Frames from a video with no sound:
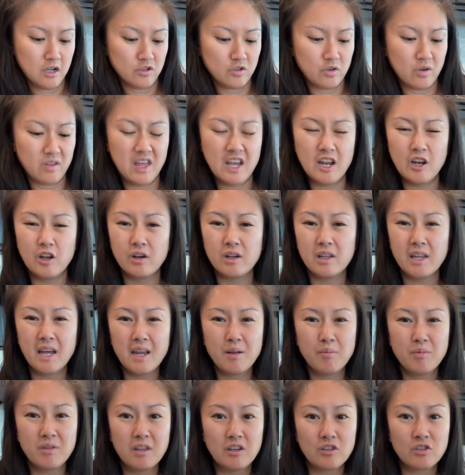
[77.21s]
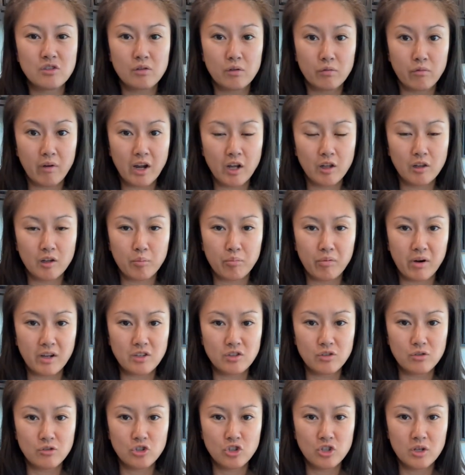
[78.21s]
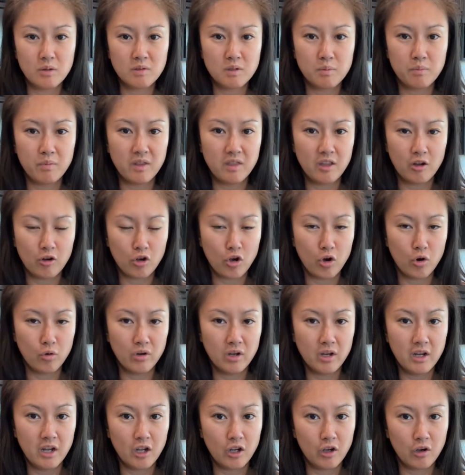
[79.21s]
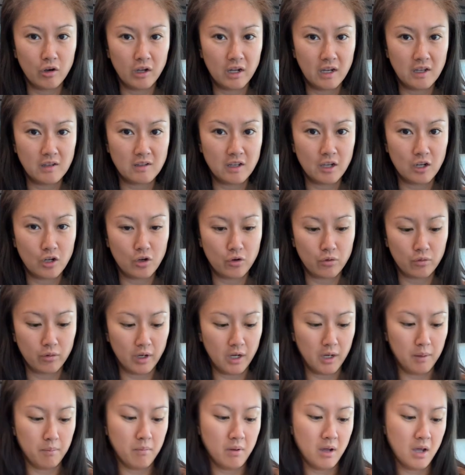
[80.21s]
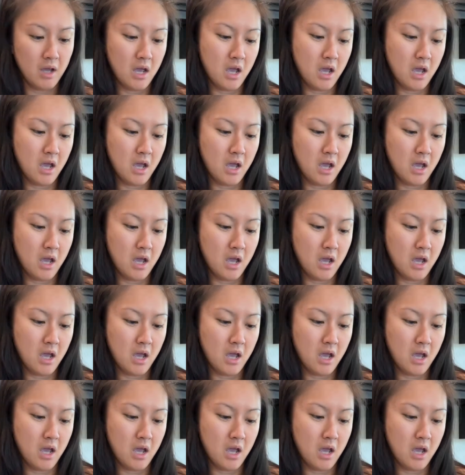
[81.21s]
So they look like just a regular pretzel chips, but they're coated in cookies and cream.